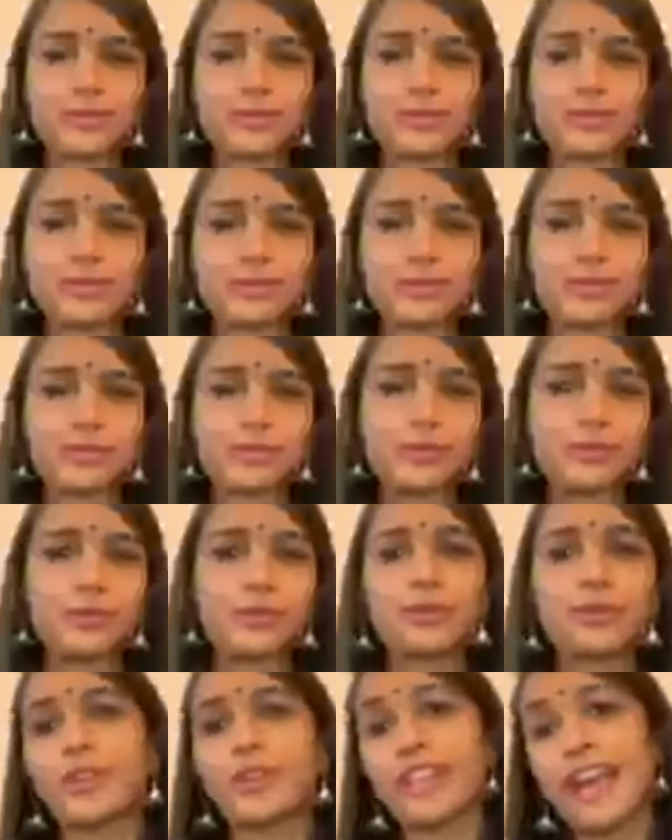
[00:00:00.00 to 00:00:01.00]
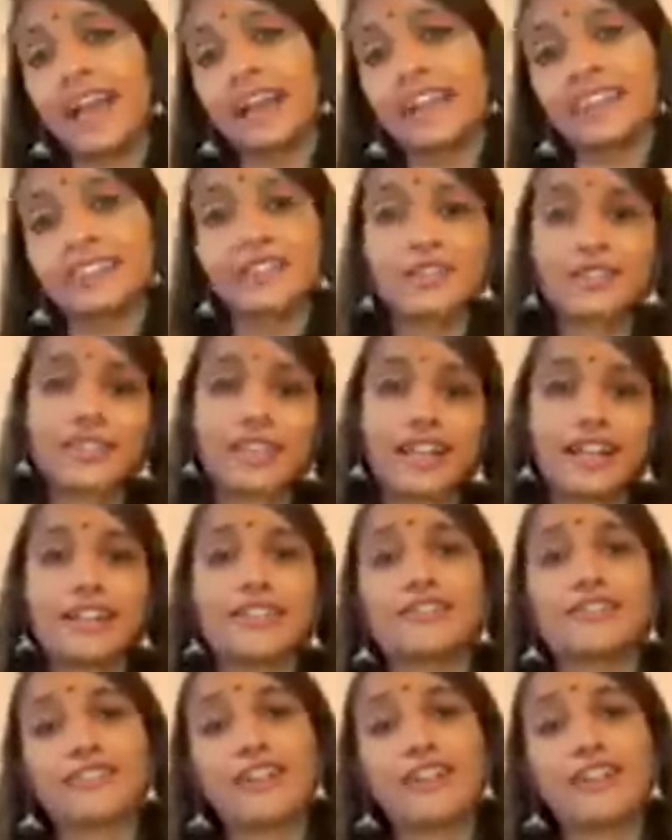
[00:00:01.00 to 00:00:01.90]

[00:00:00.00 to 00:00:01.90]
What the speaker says: to relax yourself,